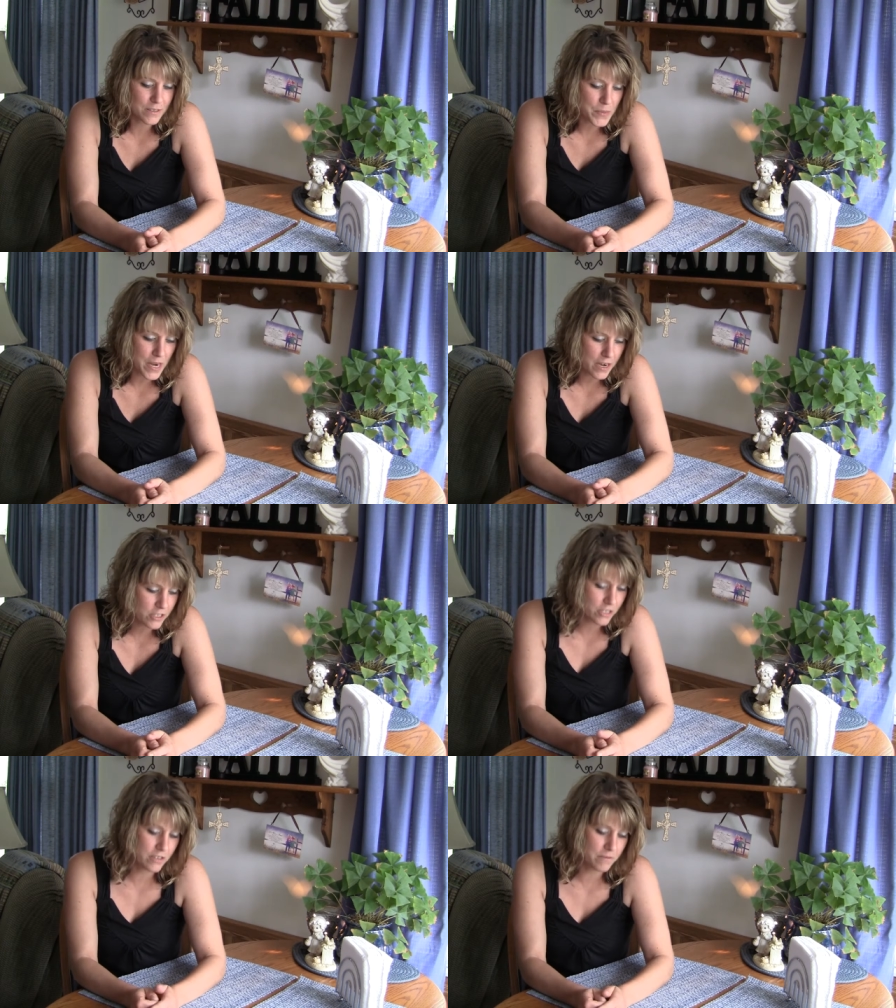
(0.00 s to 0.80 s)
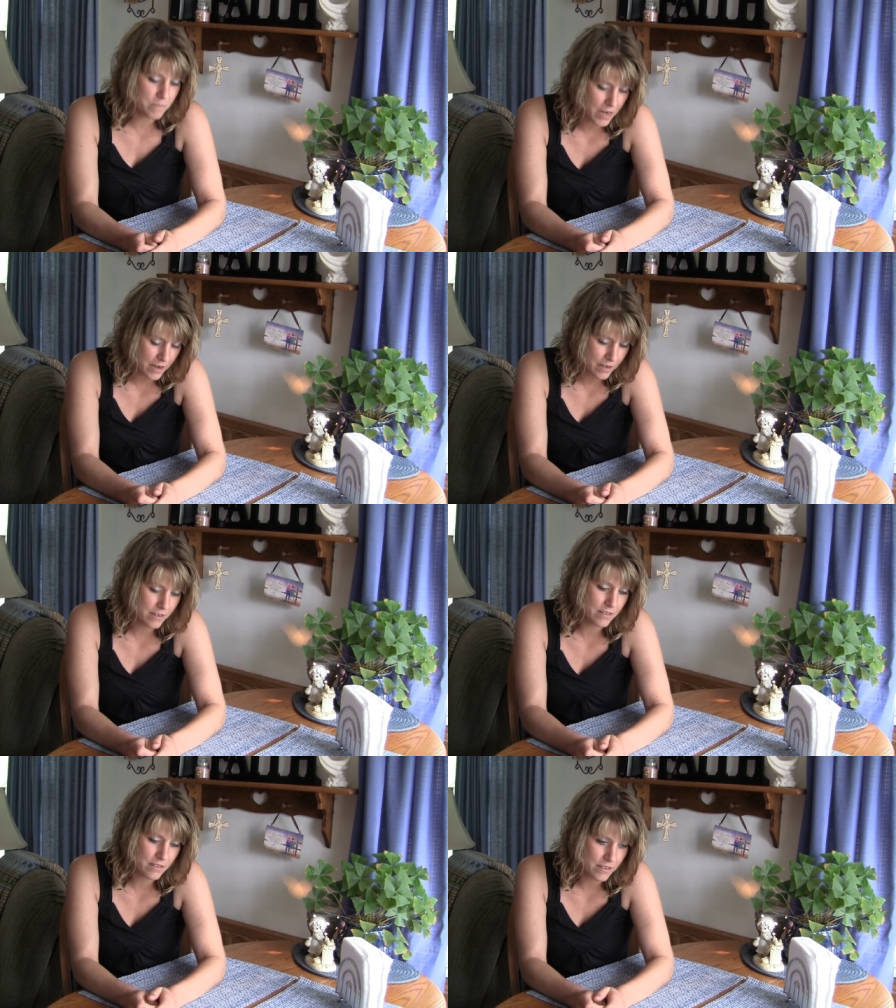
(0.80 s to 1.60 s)
a passion of mine.
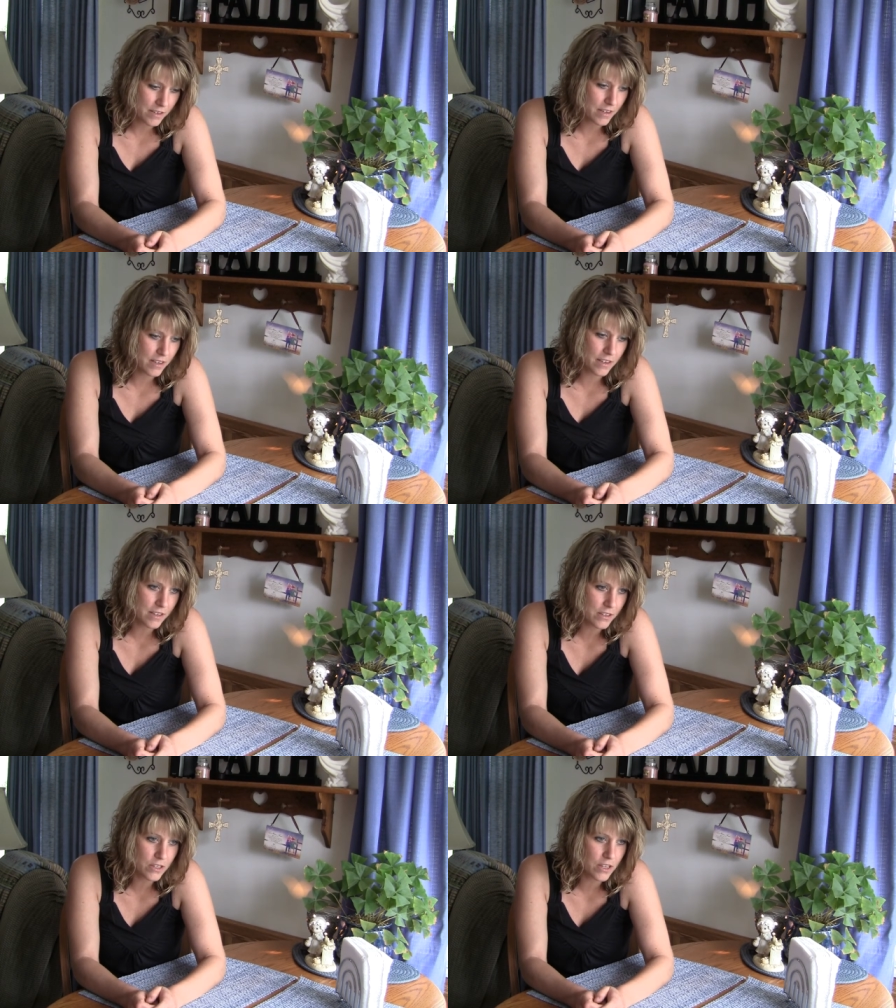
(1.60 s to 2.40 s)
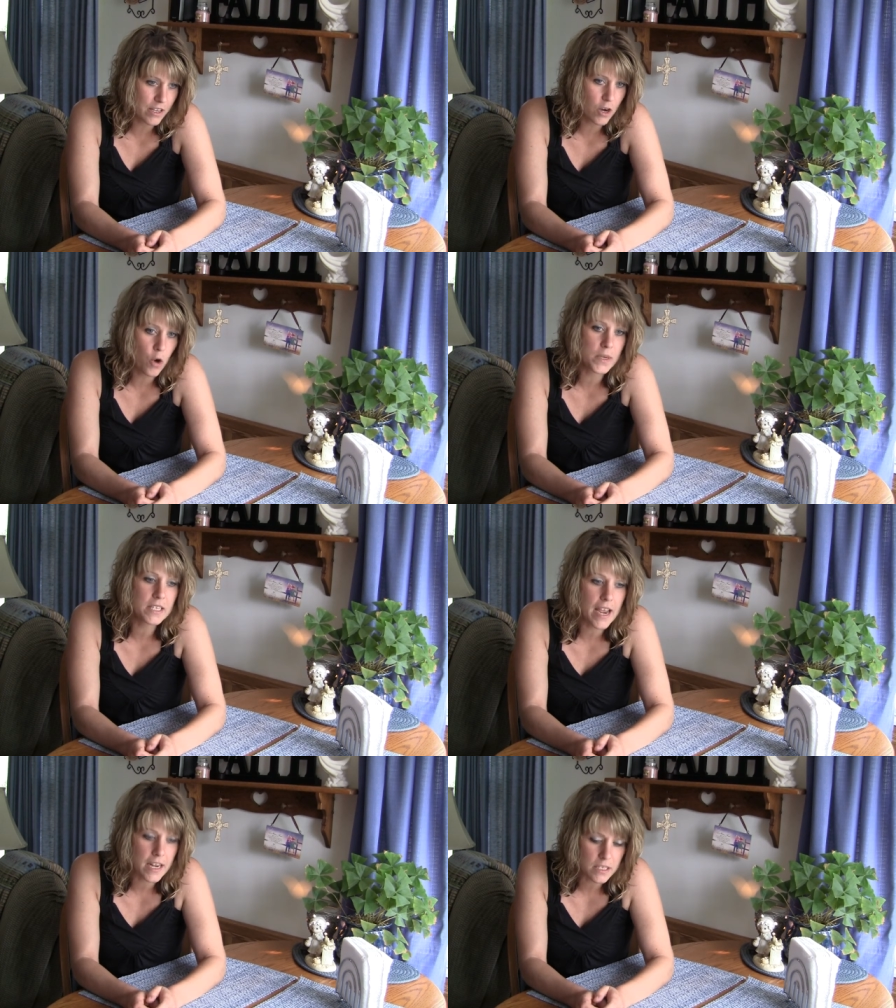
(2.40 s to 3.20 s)
It, it
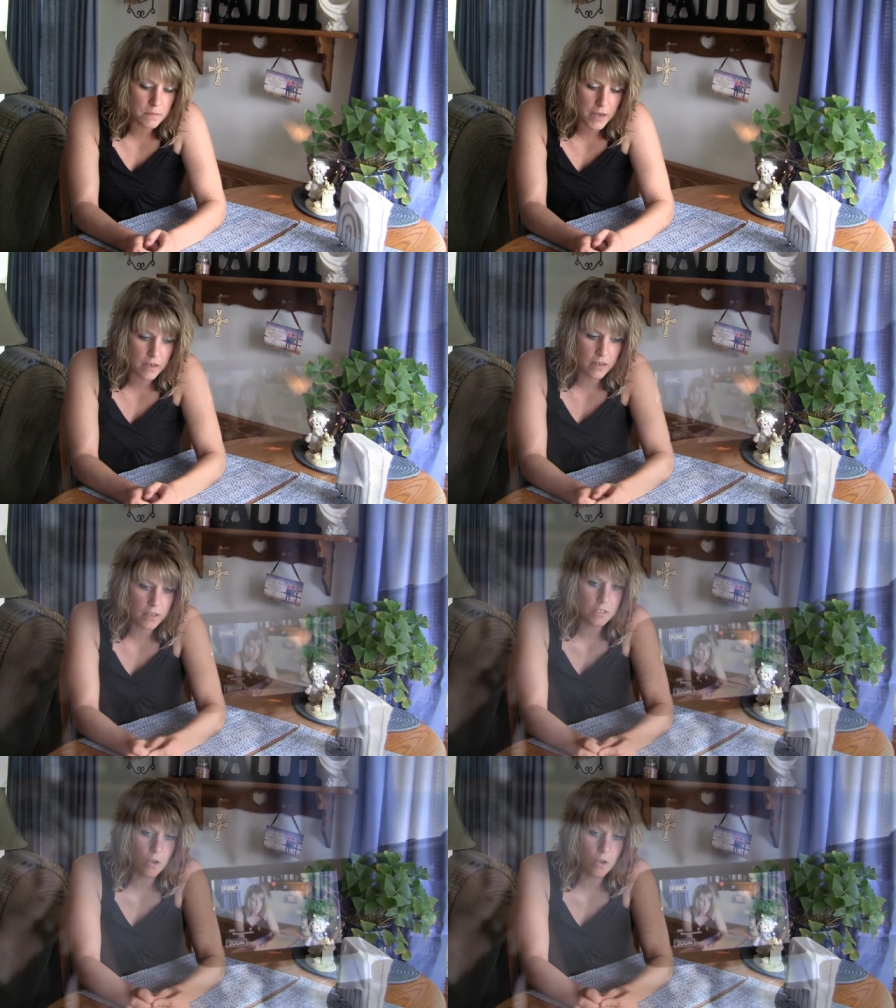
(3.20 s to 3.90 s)
always has been. It's